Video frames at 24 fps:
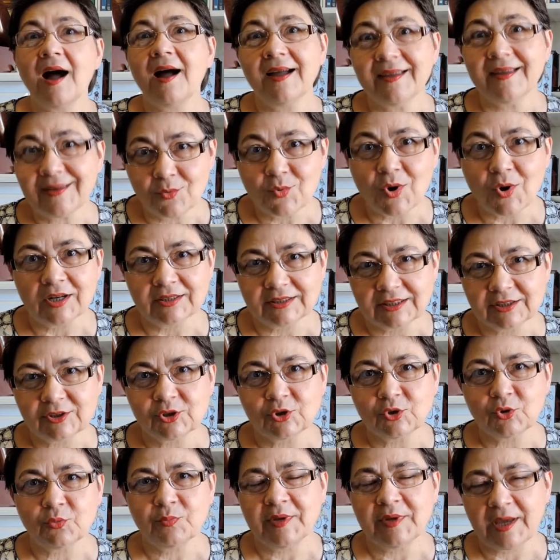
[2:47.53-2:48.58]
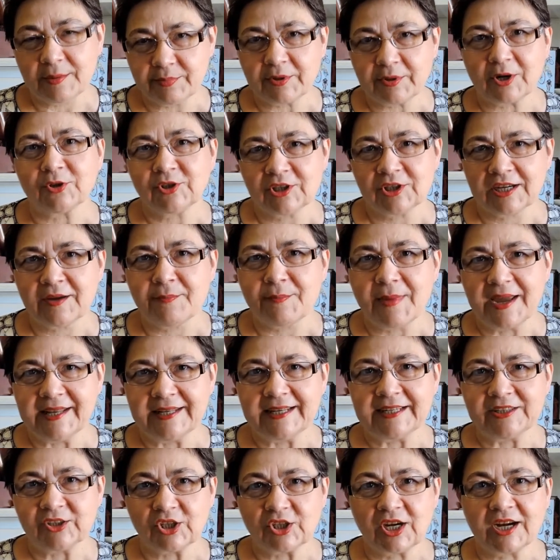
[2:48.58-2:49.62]
I wanted to be a project
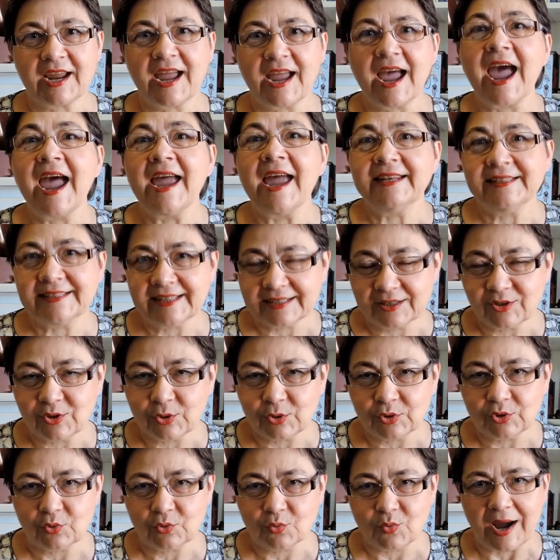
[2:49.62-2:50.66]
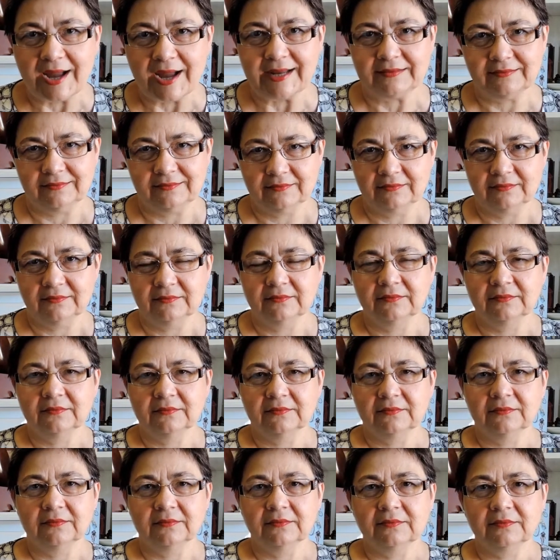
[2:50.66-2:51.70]
manager and a good one.
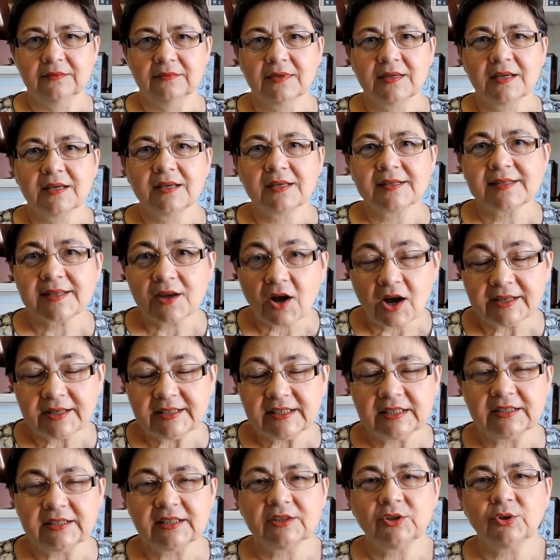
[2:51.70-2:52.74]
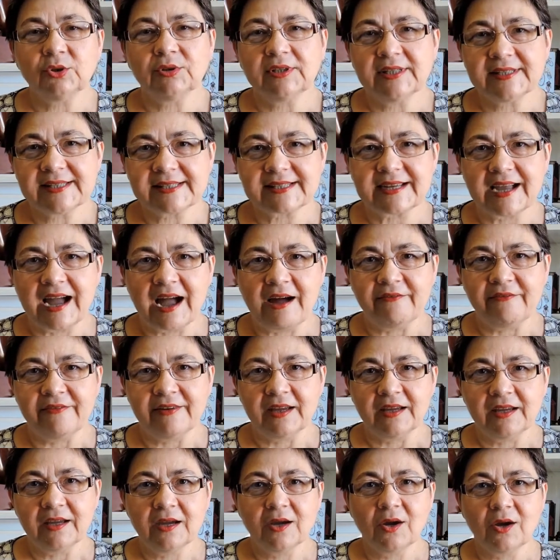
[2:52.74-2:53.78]
So I needed to
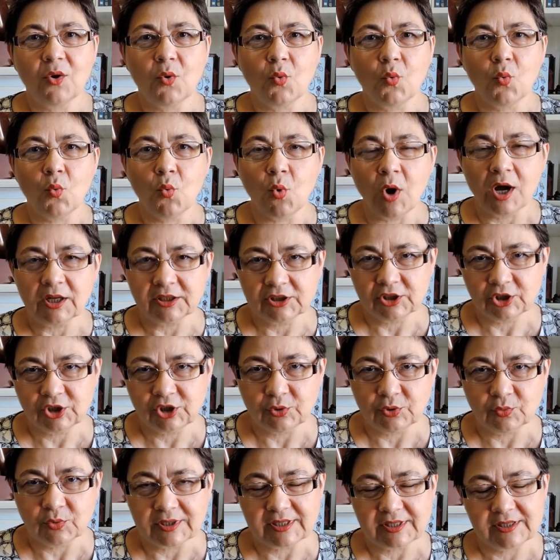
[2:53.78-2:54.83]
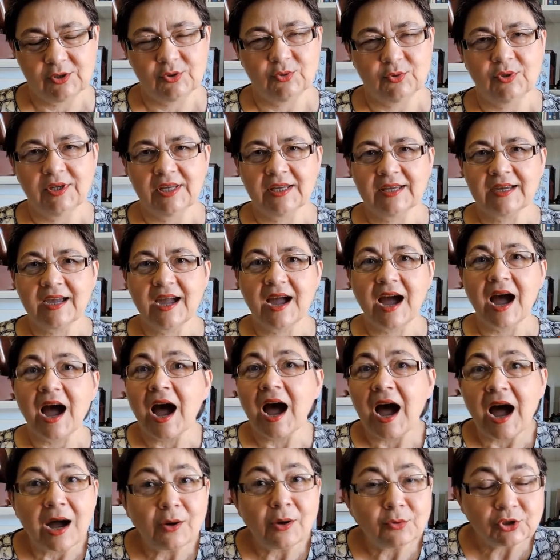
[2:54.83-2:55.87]
discover what she was doing,
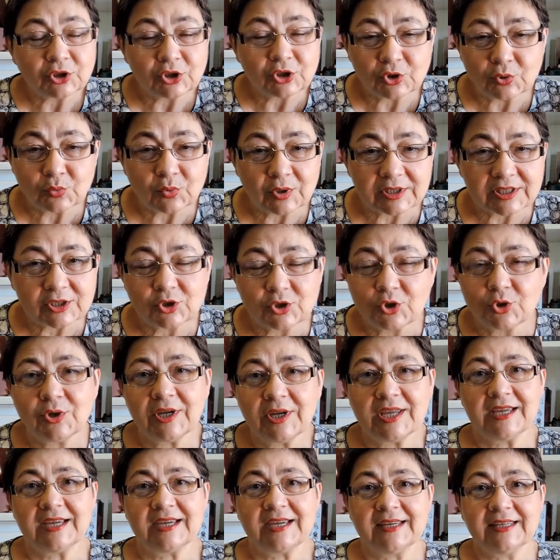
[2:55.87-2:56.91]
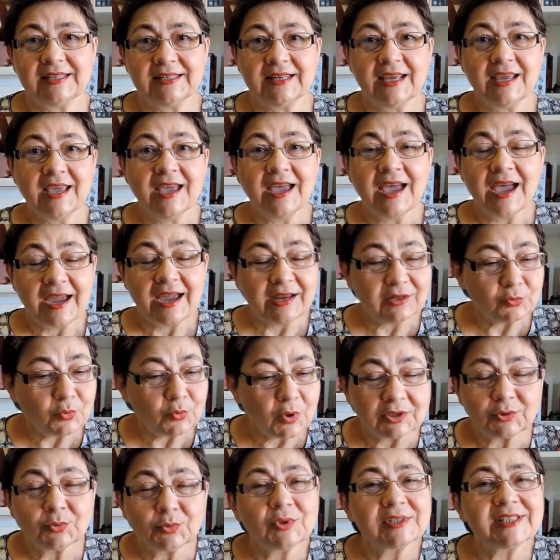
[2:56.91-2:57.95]
how she was doing it,
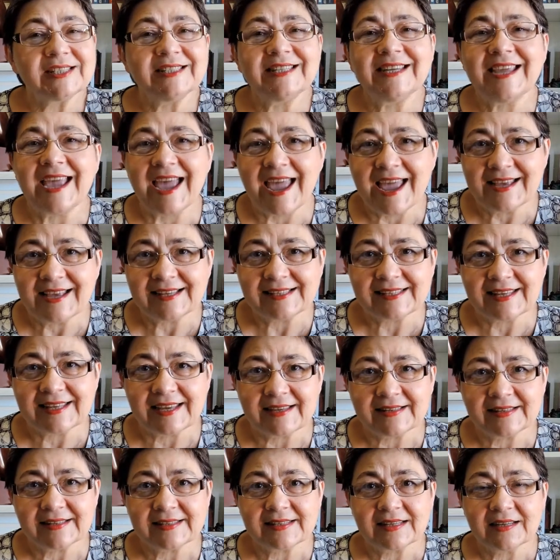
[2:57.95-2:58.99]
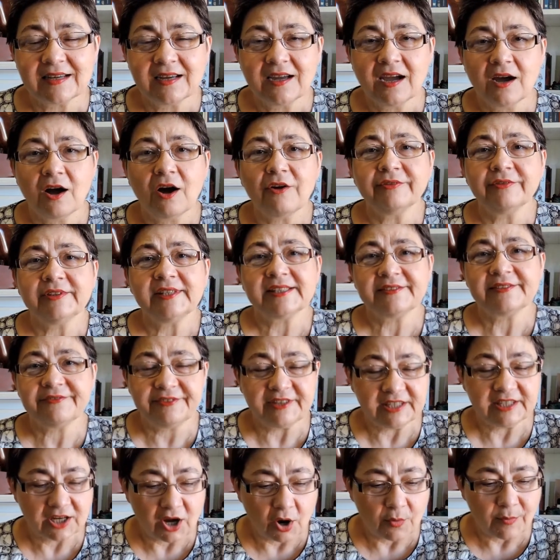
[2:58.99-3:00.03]
and what was the essence of this
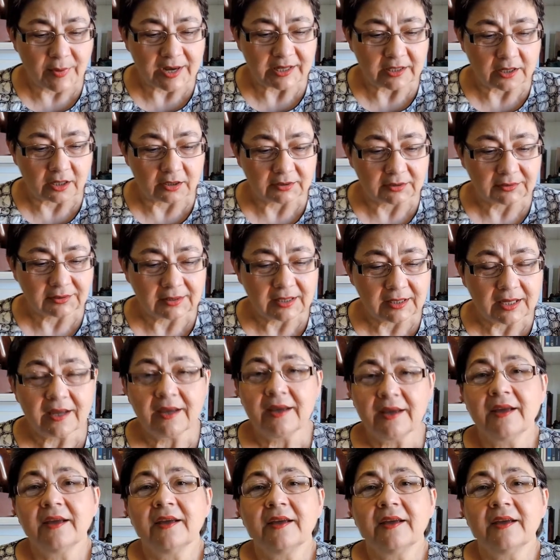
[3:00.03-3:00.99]
phenomenon